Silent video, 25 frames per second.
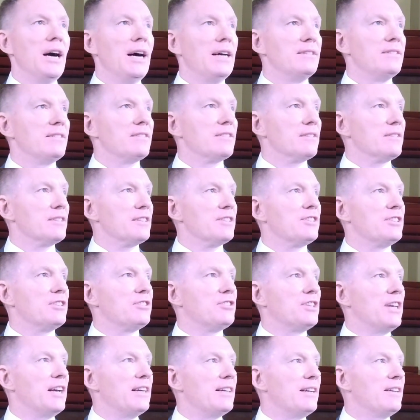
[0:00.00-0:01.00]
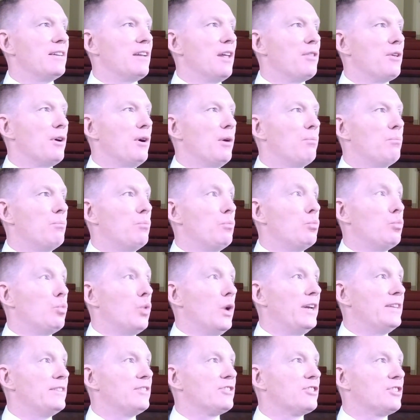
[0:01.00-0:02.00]
And this is yet another
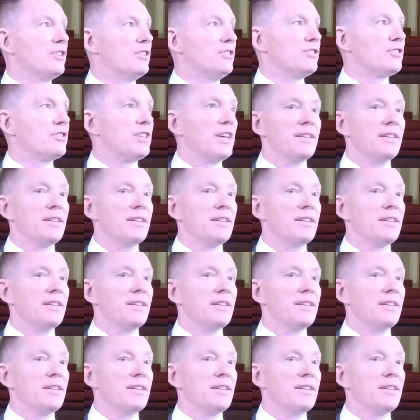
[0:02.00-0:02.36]
instance.